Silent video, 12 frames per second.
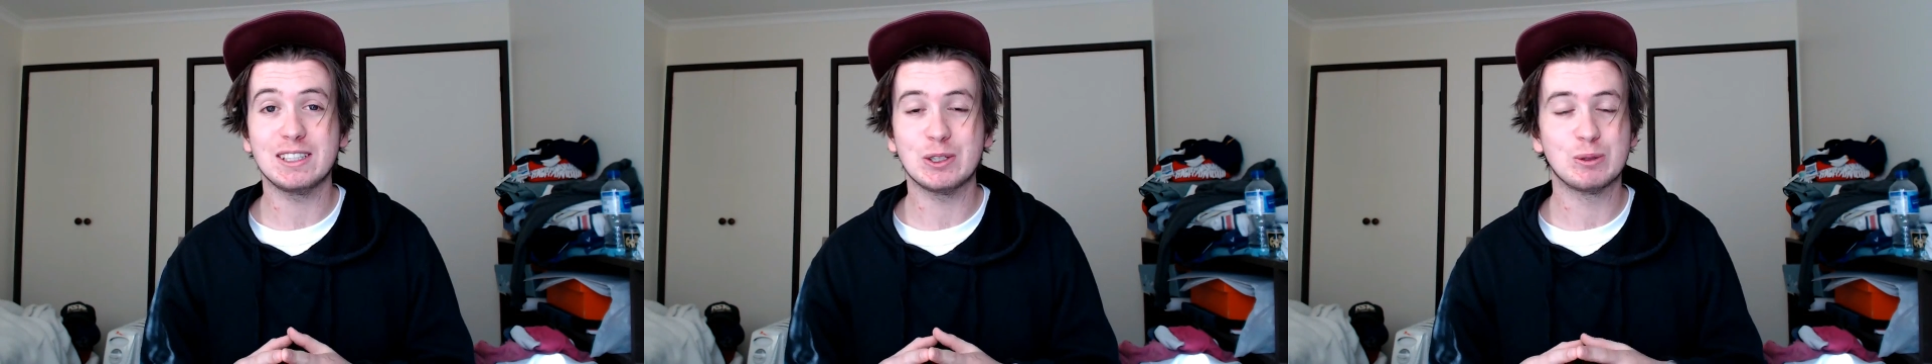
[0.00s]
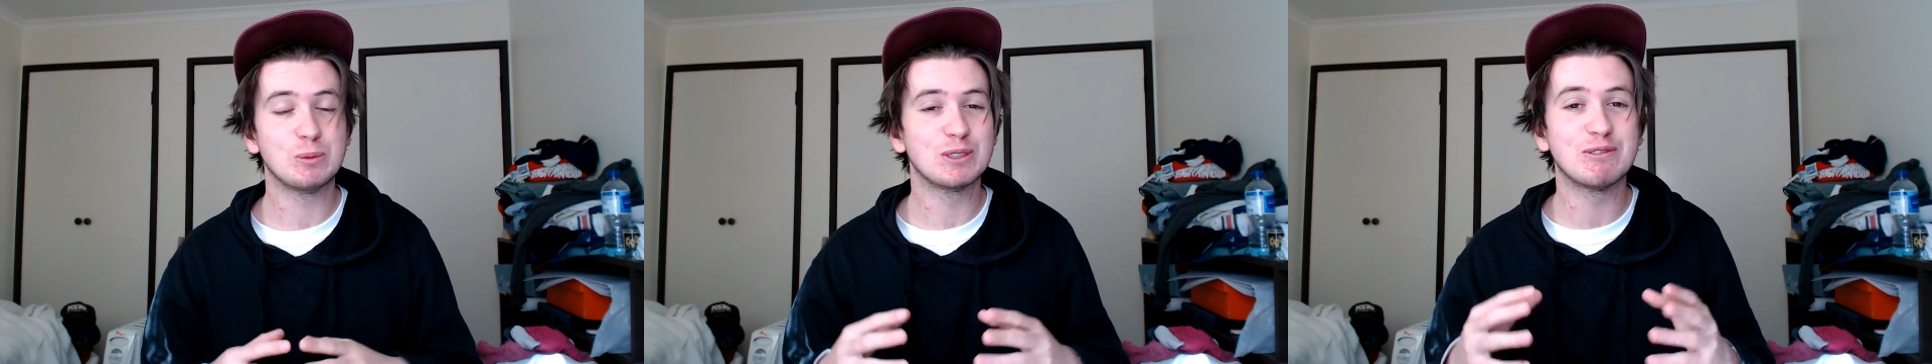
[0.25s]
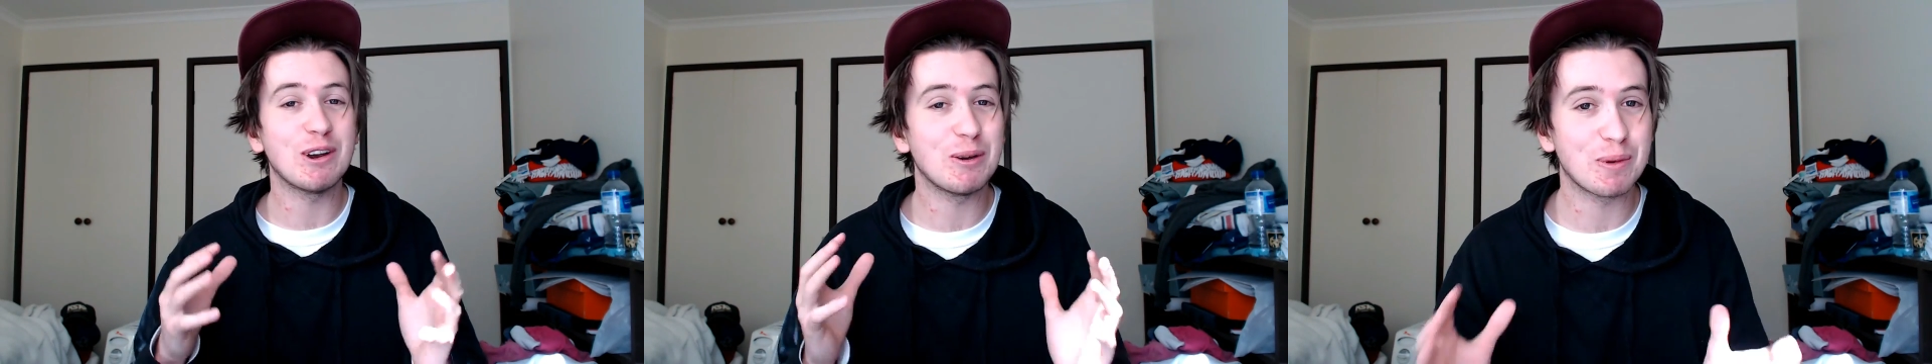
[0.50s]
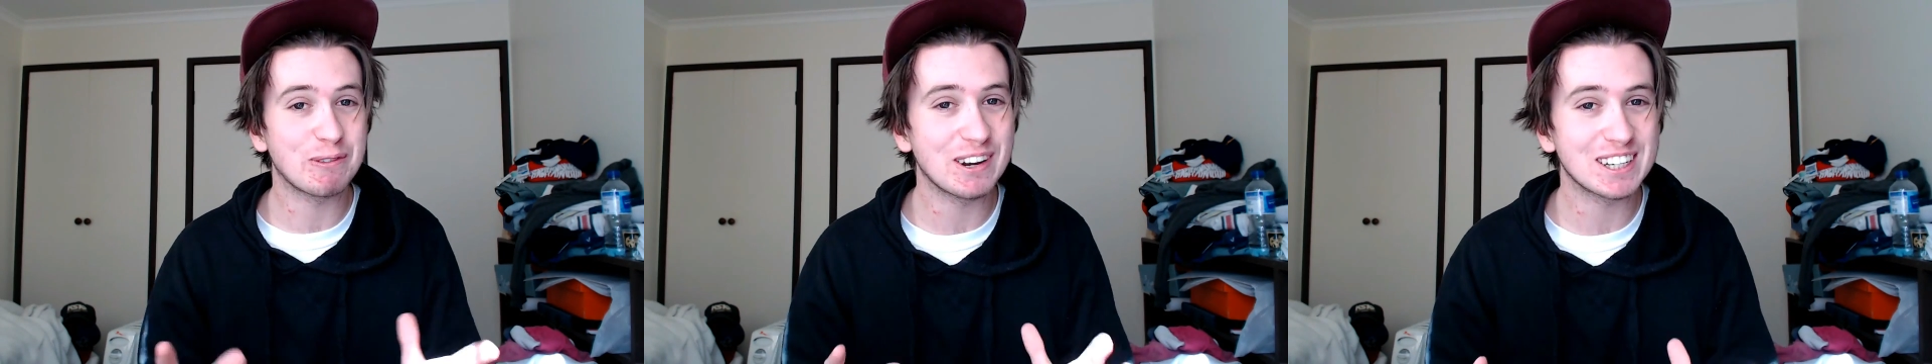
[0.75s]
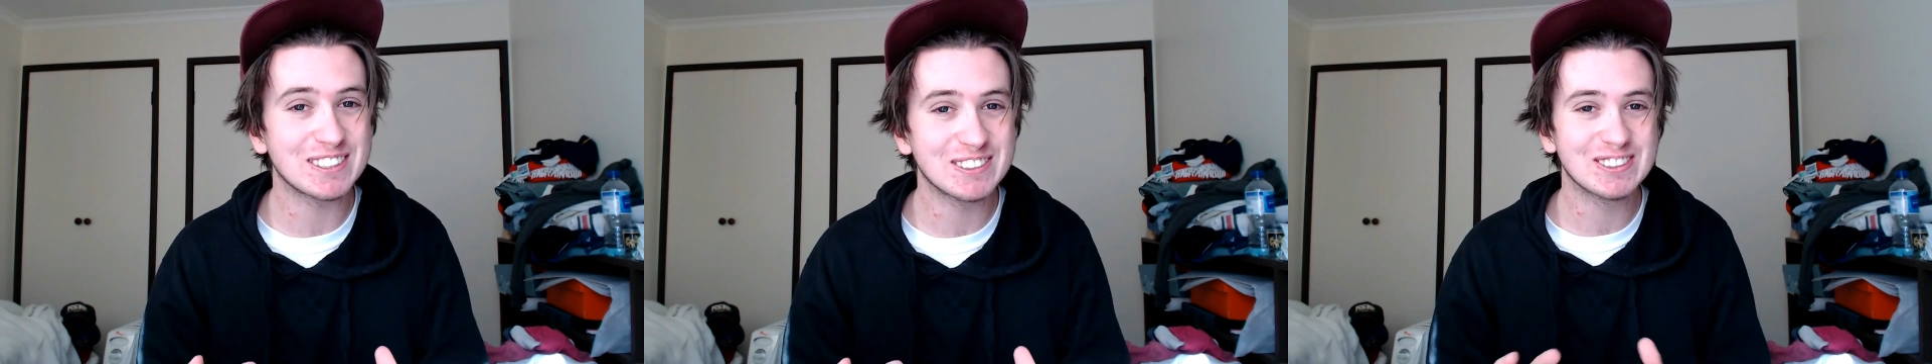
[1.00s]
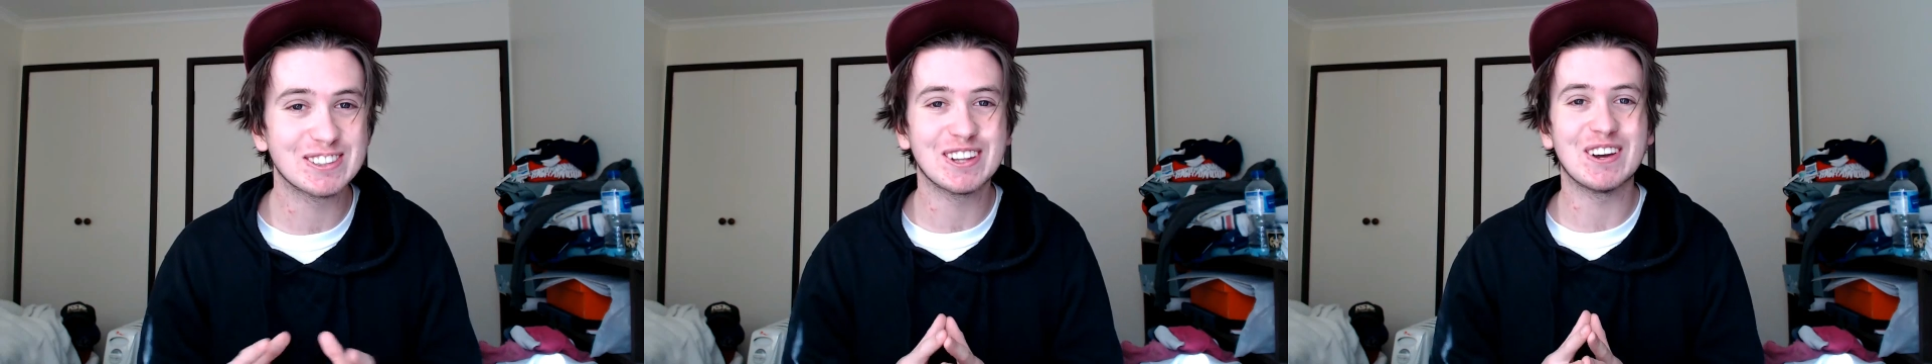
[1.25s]
who was very professional
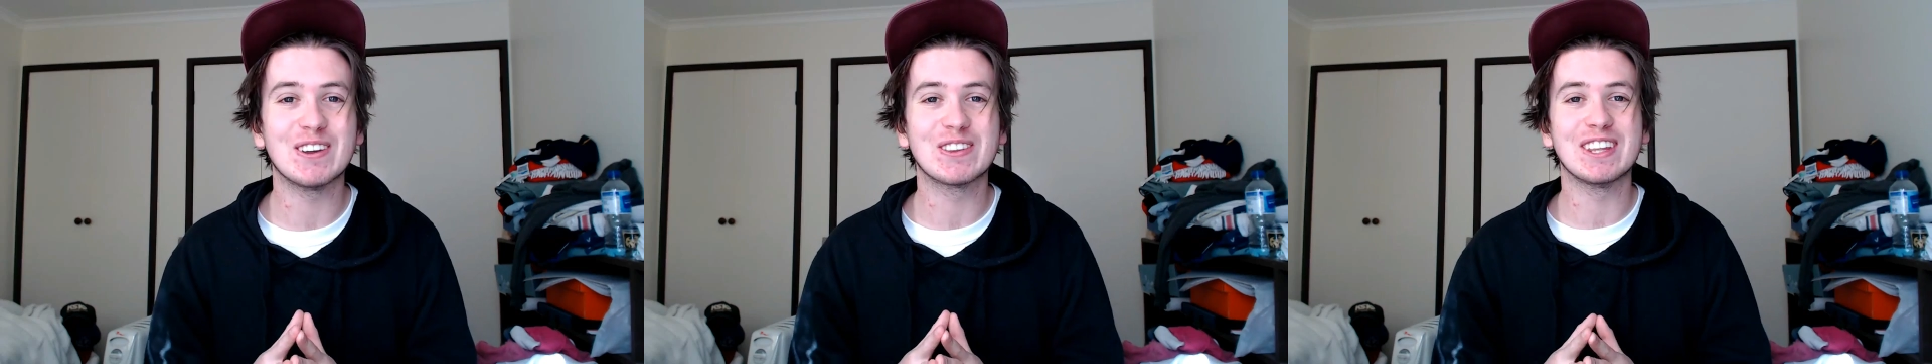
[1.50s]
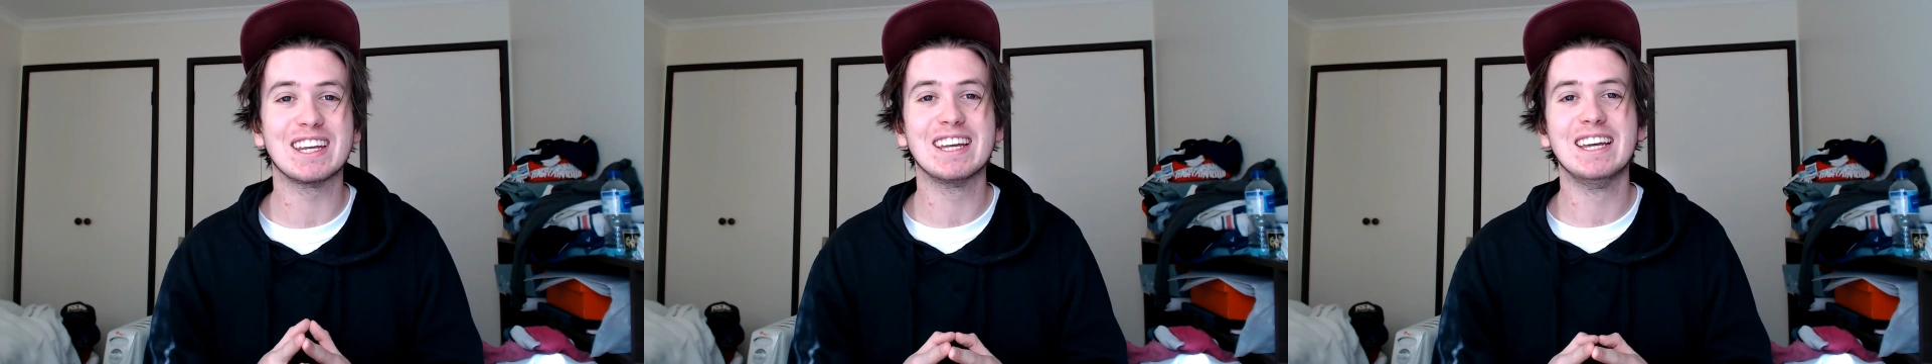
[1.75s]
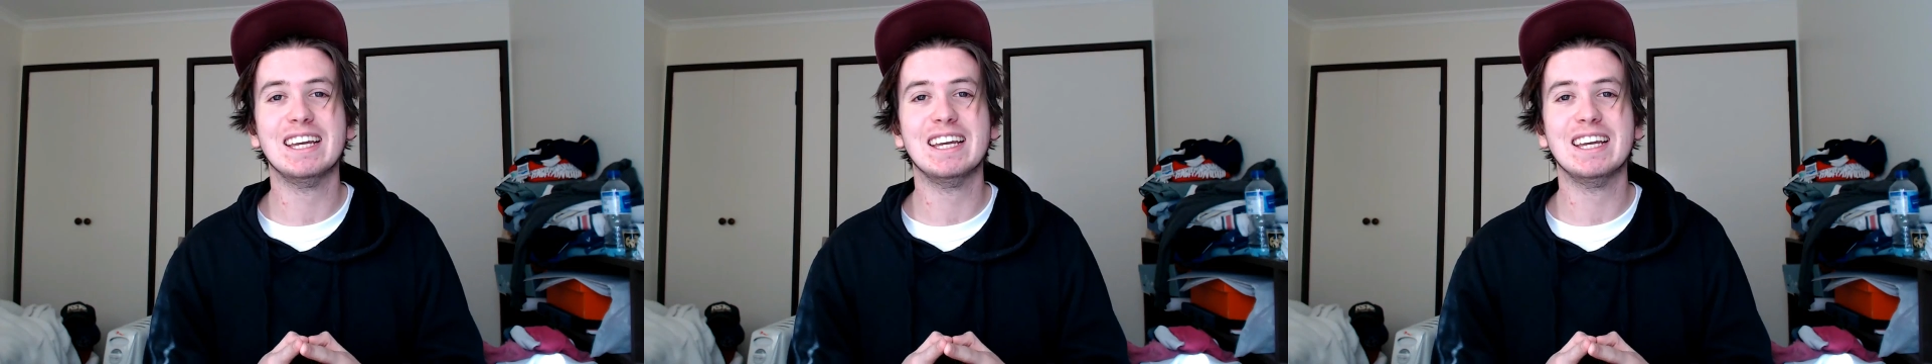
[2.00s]
during the whole thing,